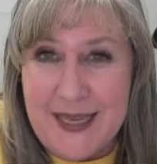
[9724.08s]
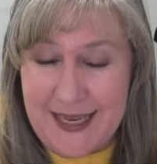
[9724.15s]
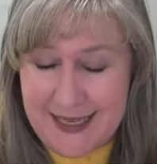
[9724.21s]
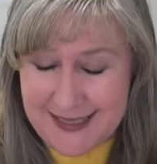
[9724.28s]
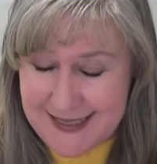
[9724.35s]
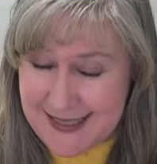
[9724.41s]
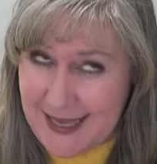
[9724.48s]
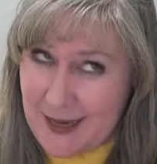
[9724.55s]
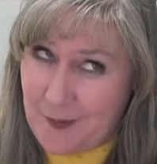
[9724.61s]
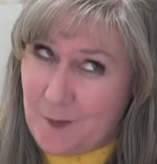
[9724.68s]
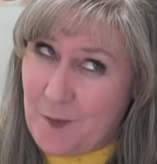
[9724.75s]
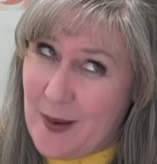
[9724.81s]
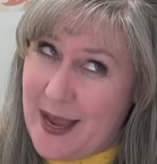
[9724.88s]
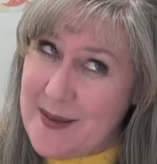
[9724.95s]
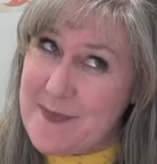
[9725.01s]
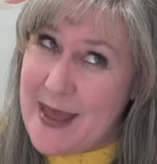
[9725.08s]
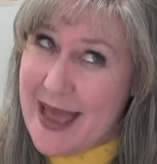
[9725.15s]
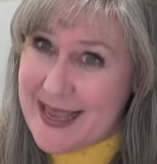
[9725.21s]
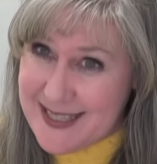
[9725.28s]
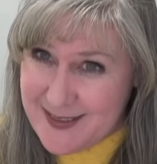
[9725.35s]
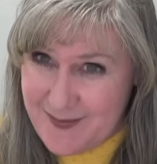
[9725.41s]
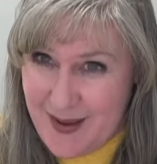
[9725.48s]
it's like way
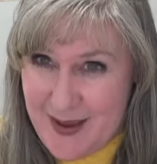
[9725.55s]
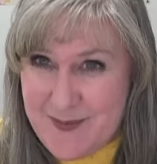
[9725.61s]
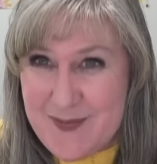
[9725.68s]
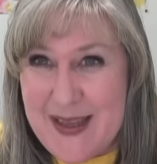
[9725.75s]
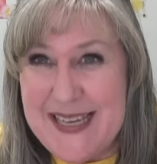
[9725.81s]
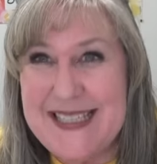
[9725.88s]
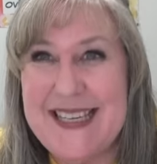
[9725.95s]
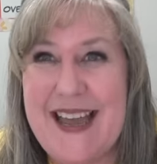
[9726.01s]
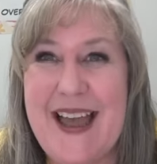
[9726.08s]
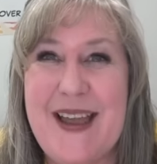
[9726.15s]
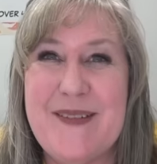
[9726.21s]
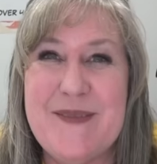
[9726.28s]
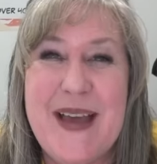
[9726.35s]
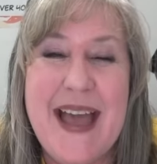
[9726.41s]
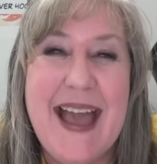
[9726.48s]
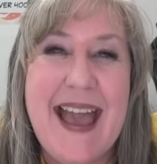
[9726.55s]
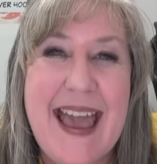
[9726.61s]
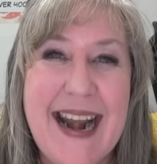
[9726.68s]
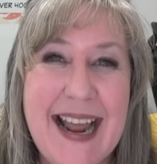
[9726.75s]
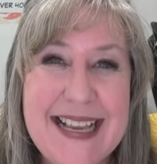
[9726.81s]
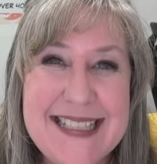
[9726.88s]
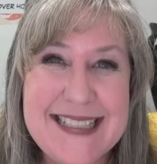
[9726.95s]
past my bedtime,
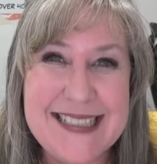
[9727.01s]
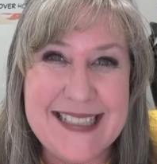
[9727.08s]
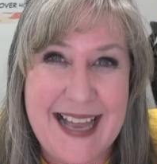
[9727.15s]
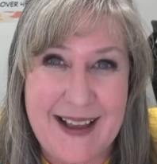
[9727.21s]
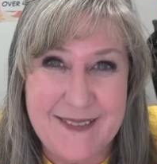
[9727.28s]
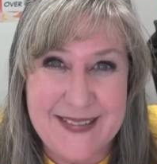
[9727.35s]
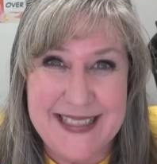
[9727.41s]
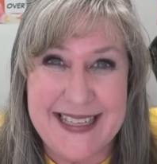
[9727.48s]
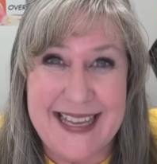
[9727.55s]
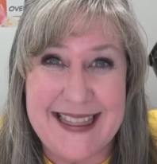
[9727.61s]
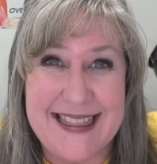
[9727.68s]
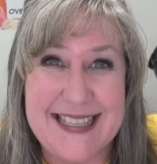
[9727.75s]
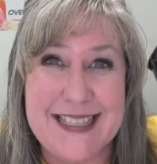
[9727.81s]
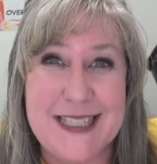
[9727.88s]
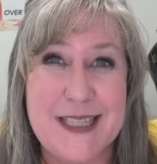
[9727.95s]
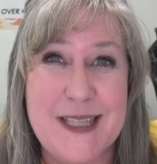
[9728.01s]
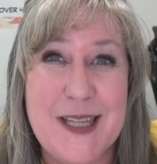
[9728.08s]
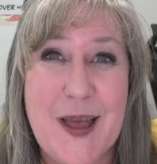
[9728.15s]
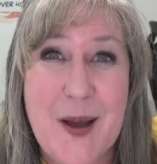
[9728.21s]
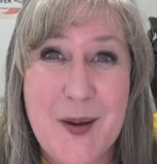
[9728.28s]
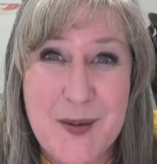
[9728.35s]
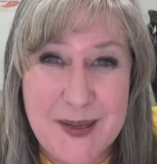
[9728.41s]
and I still have to get this
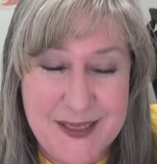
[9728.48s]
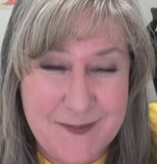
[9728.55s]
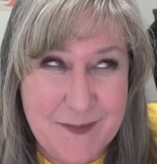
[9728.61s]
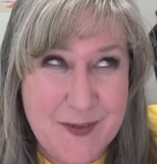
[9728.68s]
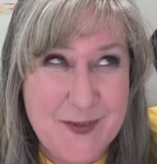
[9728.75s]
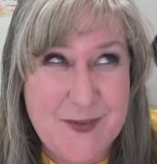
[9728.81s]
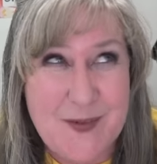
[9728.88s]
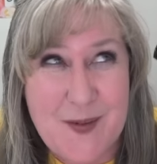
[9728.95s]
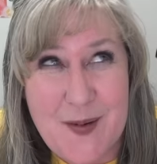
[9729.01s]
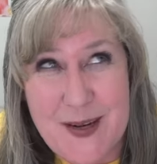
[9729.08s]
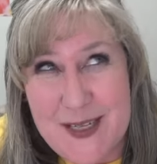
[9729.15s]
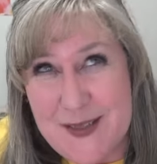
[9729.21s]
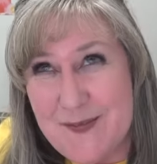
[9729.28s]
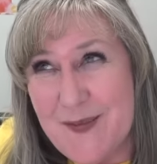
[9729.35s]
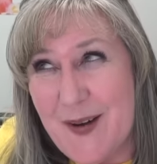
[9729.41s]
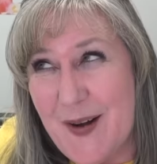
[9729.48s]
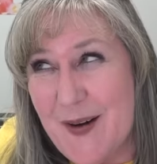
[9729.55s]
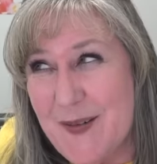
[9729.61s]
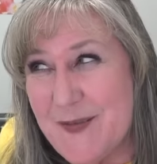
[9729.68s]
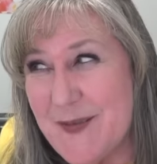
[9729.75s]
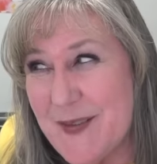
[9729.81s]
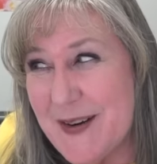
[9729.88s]
loaded before
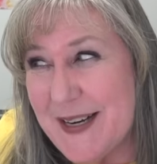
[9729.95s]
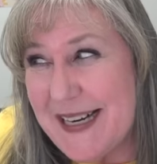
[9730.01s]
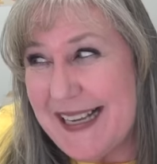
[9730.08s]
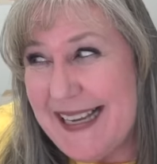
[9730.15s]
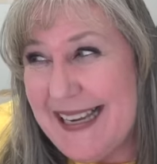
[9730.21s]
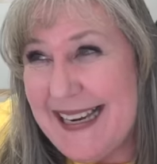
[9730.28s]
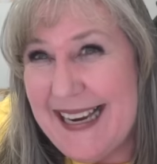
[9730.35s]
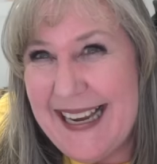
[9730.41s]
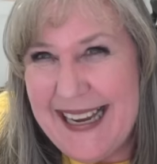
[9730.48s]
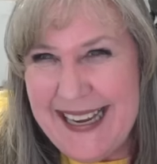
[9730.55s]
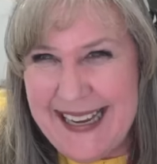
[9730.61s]
tomorrow morning.